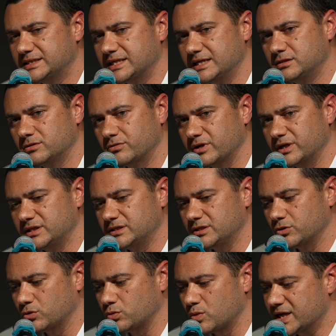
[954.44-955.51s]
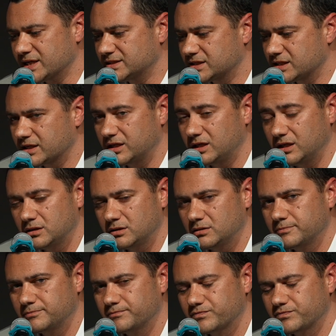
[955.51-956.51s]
Te Tiriti o Waitangi,